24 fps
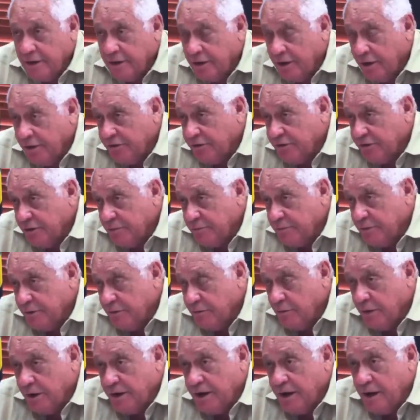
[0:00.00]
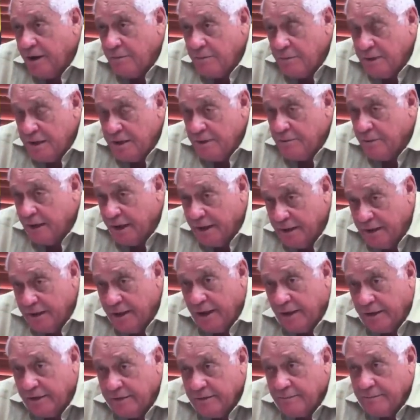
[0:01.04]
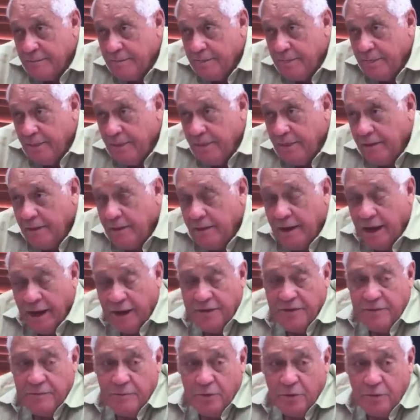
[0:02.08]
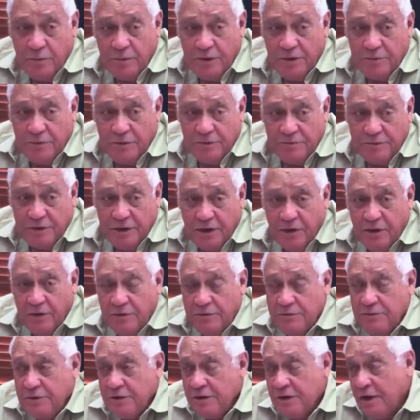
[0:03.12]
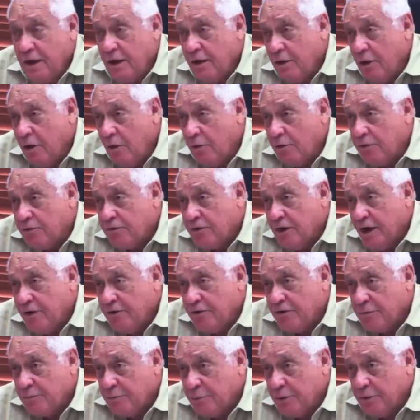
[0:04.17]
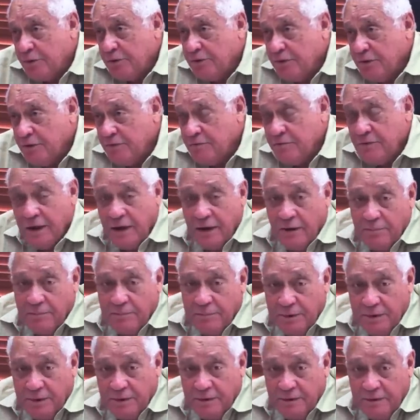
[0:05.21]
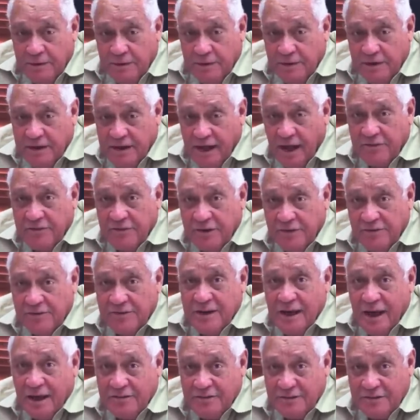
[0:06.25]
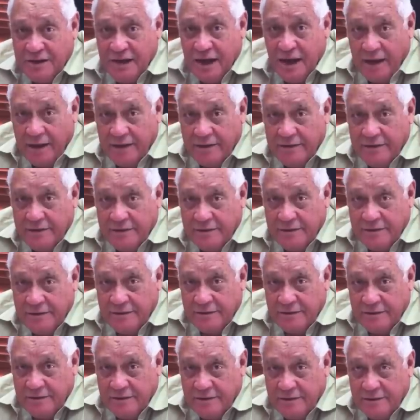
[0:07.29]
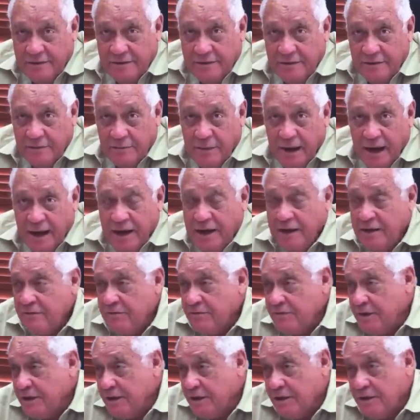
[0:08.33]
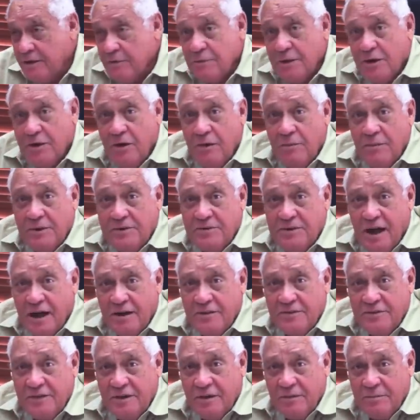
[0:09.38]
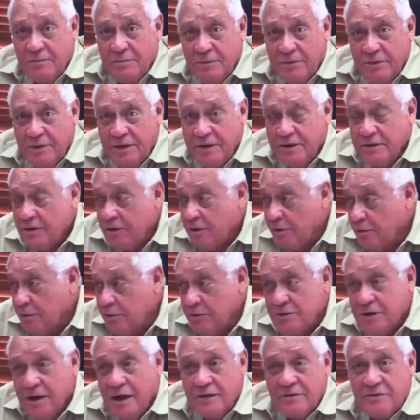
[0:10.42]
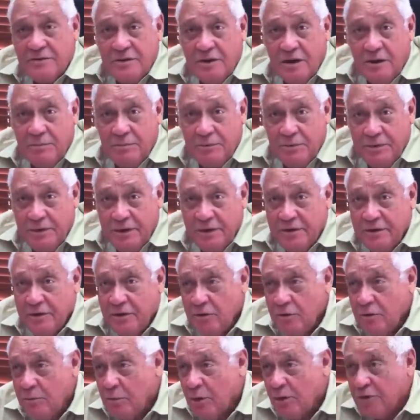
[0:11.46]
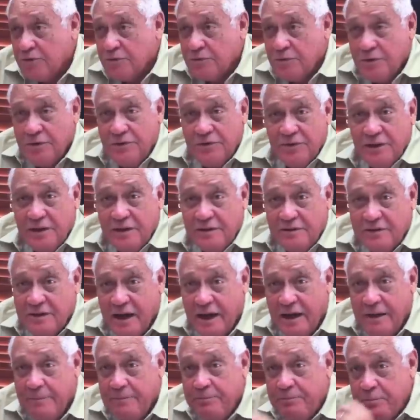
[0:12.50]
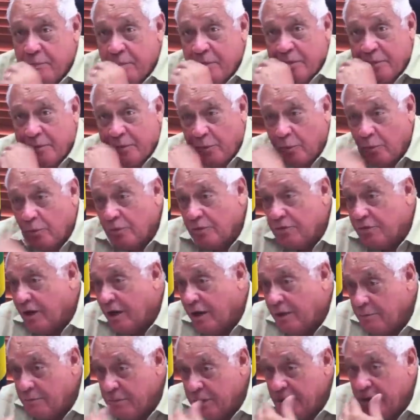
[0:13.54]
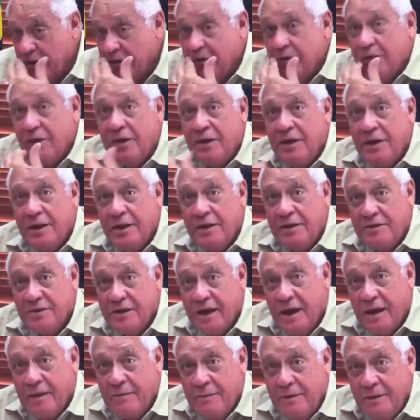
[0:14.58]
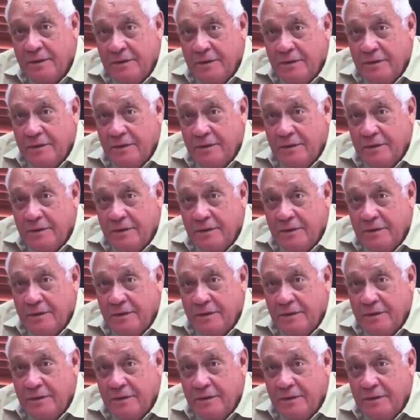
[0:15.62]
The concept of what I mean by that. At the moment, we have allowed transport to develop in catch-as-catch-can. You buy an EVT, you become a taxi operator, a taxi operator, no bus runs on time, the roads aren't built around on time.